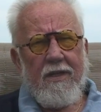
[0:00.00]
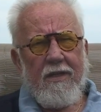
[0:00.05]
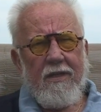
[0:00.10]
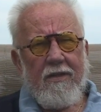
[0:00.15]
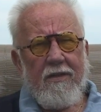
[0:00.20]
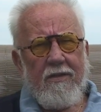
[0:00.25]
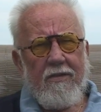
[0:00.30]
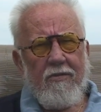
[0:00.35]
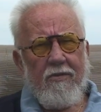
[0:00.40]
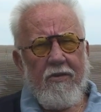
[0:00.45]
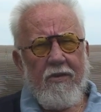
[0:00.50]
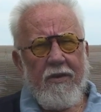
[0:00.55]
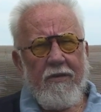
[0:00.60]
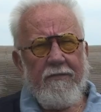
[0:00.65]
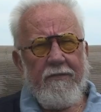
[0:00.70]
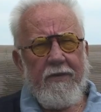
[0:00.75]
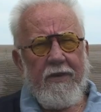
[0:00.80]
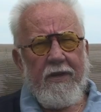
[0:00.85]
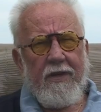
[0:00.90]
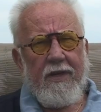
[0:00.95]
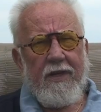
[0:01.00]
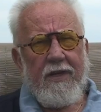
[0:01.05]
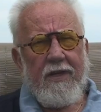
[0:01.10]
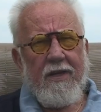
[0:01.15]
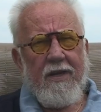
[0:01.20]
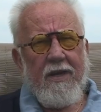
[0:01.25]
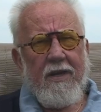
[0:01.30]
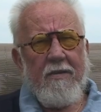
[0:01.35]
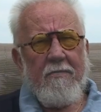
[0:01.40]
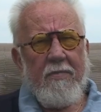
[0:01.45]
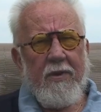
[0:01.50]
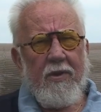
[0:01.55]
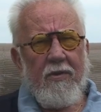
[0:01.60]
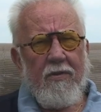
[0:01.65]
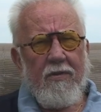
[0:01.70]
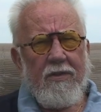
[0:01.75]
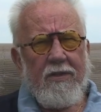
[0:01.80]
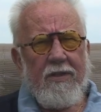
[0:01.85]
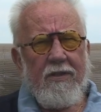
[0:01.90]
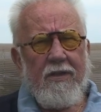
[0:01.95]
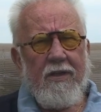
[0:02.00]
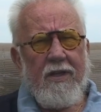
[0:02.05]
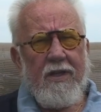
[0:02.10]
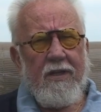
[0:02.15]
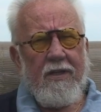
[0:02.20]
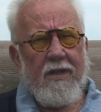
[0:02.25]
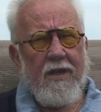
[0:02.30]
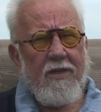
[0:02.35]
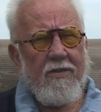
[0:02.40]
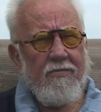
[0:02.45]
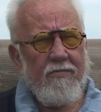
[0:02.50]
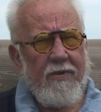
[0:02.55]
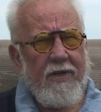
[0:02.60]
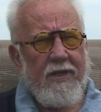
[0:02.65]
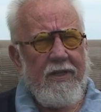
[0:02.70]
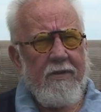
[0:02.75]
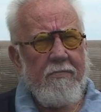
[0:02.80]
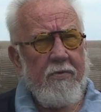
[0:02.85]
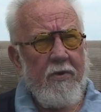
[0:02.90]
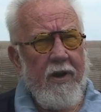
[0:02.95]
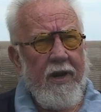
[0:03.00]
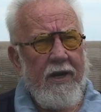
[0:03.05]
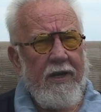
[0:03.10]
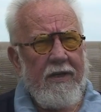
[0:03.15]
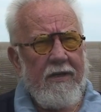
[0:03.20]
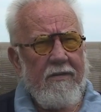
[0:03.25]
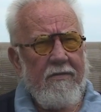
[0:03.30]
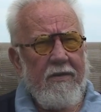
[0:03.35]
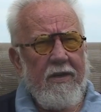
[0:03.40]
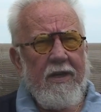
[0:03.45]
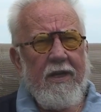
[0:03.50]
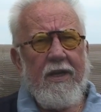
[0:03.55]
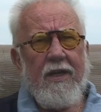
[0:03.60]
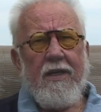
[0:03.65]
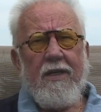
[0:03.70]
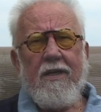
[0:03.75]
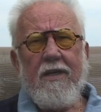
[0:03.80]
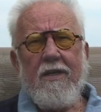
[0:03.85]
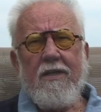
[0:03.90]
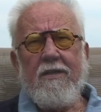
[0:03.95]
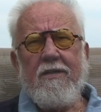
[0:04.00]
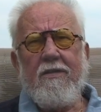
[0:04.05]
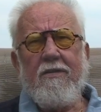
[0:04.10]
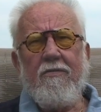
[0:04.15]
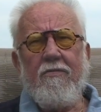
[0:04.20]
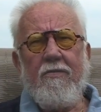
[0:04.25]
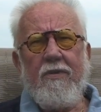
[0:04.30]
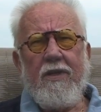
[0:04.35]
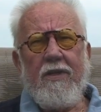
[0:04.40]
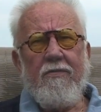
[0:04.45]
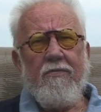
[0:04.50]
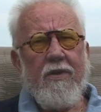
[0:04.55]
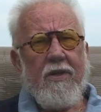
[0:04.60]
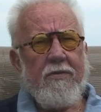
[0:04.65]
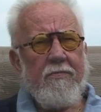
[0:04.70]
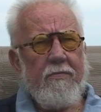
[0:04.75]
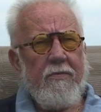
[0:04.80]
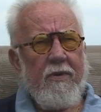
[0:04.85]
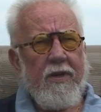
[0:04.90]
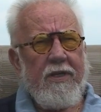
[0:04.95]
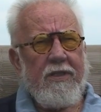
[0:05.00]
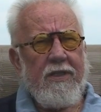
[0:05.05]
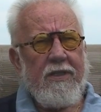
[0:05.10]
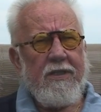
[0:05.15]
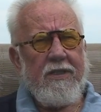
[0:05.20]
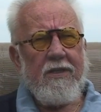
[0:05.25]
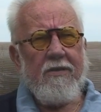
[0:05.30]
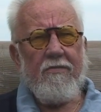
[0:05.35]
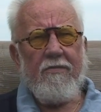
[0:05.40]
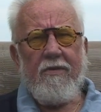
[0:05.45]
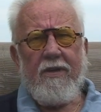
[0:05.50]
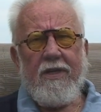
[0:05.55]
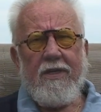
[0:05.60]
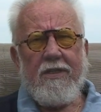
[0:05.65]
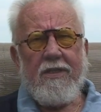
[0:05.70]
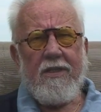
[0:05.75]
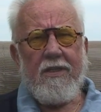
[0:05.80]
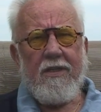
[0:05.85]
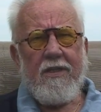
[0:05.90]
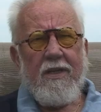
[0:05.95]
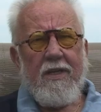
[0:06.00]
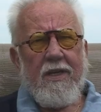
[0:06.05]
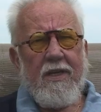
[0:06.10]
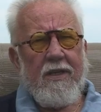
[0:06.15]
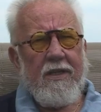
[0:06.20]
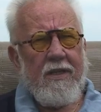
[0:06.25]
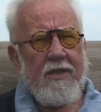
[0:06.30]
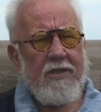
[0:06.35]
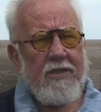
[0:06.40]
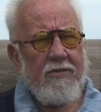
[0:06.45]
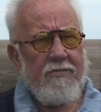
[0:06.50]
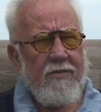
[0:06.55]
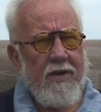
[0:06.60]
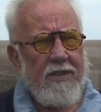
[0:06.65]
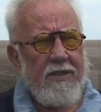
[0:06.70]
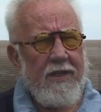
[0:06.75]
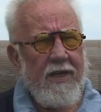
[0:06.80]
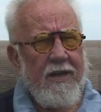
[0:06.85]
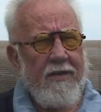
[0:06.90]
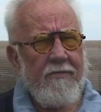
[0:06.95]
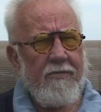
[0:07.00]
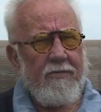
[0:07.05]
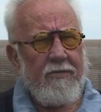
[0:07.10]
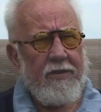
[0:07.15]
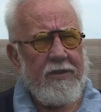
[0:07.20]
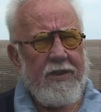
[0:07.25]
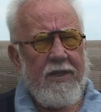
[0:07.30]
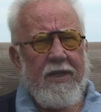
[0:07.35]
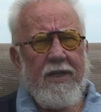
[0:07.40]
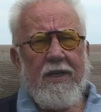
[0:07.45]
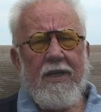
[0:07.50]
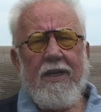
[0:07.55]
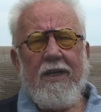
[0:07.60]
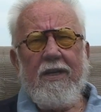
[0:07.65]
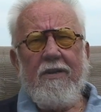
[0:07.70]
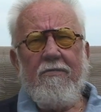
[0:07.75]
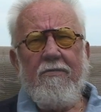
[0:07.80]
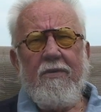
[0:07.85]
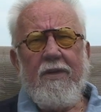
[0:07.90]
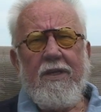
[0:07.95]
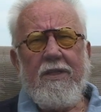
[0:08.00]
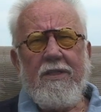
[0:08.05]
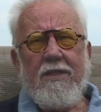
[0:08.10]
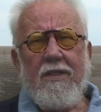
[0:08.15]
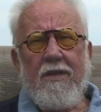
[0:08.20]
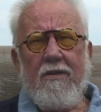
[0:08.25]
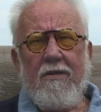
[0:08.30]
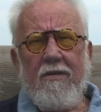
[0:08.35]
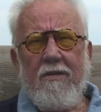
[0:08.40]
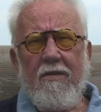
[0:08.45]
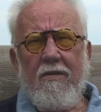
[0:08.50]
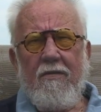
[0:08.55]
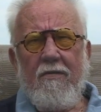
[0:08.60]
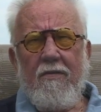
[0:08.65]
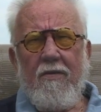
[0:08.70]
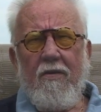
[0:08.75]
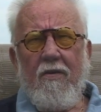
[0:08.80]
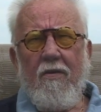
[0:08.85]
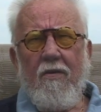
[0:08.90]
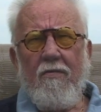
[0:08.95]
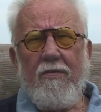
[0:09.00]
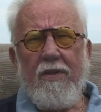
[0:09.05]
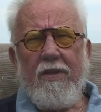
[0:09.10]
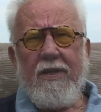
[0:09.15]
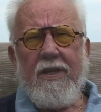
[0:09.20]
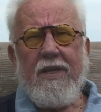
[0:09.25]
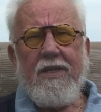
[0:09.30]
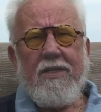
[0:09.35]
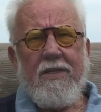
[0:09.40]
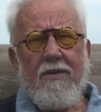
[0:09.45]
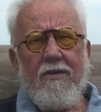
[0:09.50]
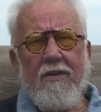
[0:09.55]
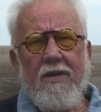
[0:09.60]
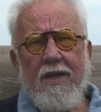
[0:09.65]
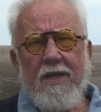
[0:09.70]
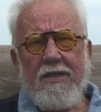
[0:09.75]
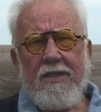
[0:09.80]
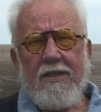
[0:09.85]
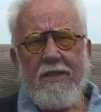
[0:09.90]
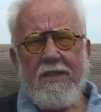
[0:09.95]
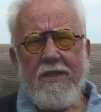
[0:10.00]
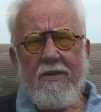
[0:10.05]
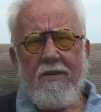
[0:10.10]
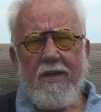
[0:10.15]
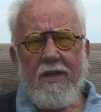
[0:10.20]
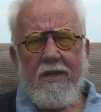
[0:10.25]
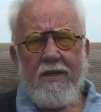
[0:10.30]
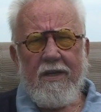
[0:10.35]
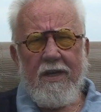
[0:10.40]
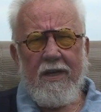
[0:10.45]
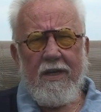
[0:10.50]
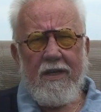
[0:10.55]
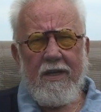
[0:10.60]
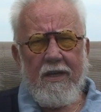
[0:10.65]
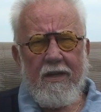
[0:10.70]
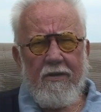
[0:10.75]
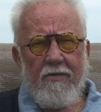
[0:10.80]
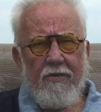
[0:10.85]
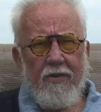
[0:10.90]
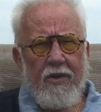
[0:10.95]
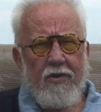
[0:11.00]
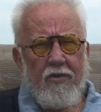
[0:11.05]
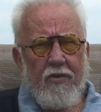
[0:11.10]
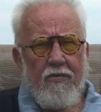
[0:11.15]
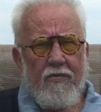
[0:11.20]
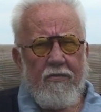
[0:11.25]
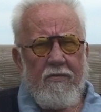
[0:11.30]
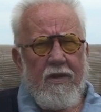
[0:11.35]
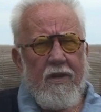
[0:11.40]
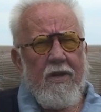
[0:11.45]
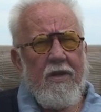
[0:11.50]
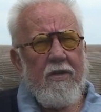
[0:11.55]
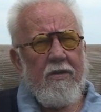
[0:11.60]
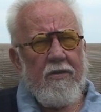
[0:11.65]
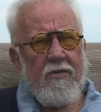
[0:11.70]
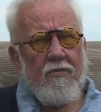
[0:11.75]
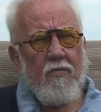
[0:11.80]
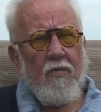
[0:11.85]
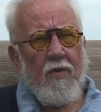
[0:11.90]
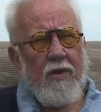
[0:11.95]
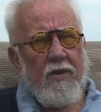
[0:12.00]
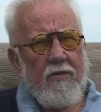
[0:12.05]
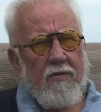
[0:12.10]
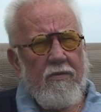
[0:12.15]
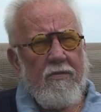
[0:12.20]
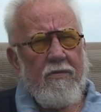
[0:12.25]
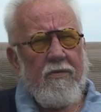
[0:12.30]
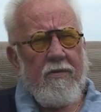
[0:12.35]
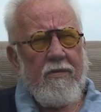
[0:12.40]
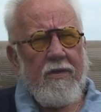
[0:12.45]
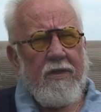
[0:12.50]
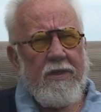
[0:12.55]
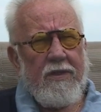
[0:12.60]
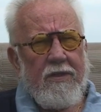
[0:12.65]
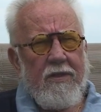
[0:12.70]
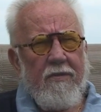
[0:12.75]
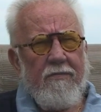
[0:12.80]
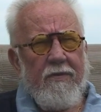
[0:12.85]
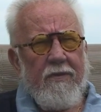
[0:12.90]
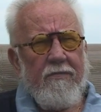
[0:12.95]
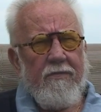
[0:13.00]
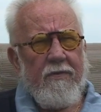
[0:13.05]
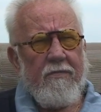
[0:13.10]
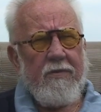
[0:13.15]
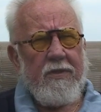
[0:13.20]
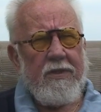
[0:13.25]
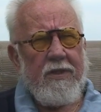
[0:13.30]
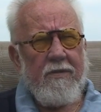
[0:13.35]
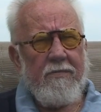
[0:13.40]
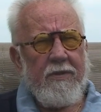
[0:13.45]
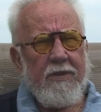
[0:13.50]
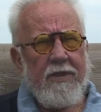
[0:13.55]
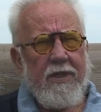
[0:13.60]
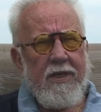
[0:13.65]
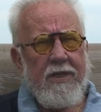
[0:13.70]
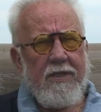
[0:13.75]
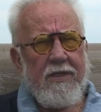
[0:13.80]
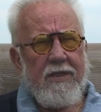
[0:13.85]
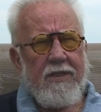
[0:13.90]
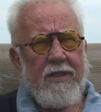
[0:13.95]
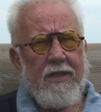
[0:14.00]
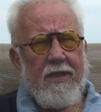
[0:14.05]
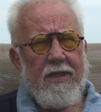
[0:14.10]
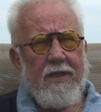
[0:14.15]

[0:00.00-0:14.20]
neuroinfinity, because it does read the brain, it does read respirations, it reads the stress levels, it reads all the things that are necessary and are attuned to one who is suffering from a subluxation.